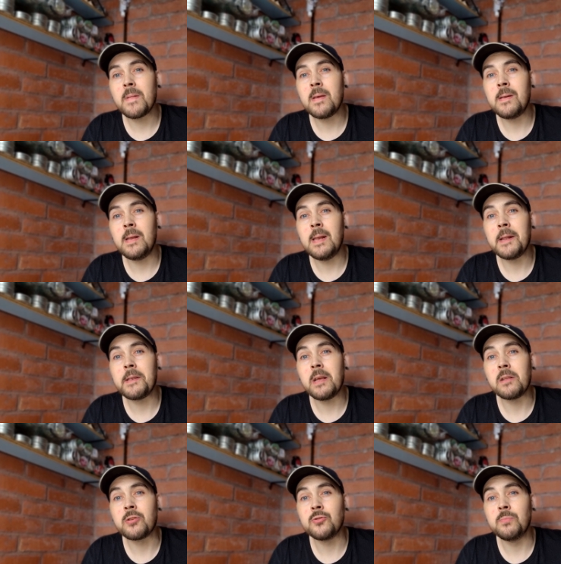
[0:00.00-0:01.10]
and he led
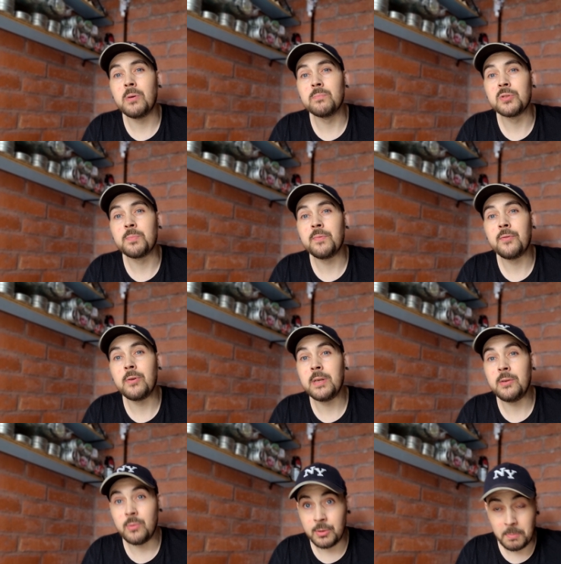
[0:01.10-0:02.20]
there two months before
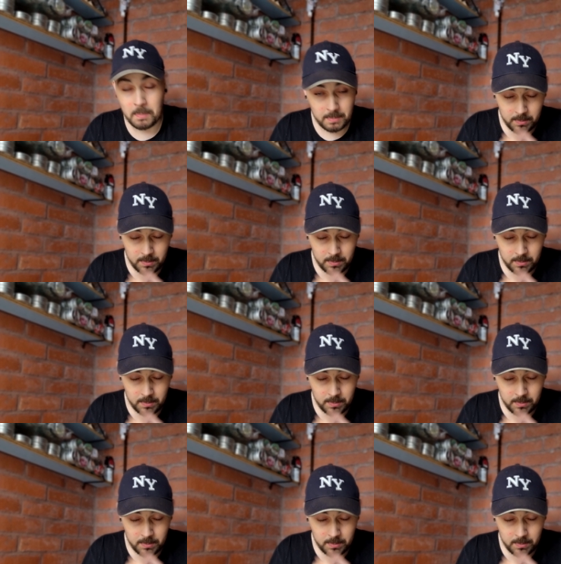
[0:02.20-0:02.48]
anyone